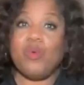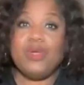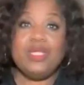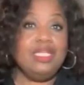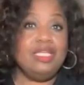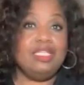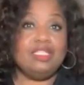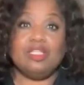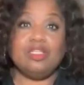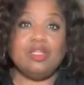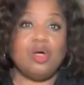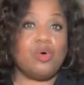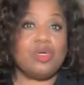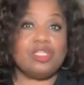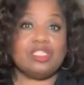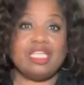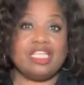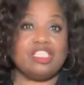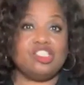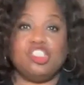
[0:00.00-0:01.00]
All we need to
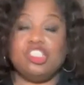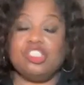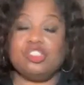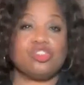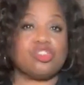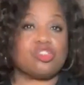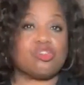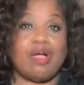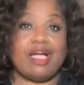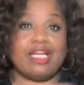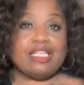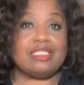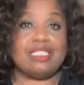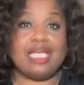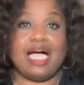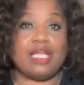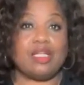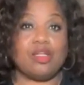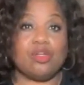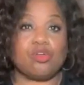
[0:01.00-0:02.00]
know is that Jesus
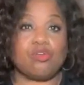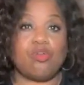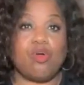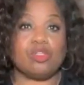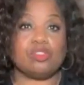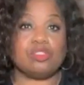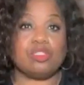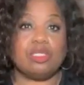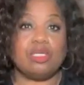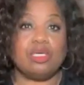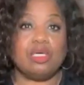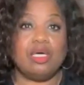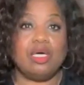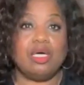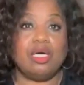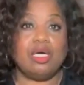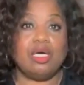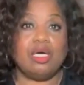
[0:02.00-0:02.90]
Christ died on the cross.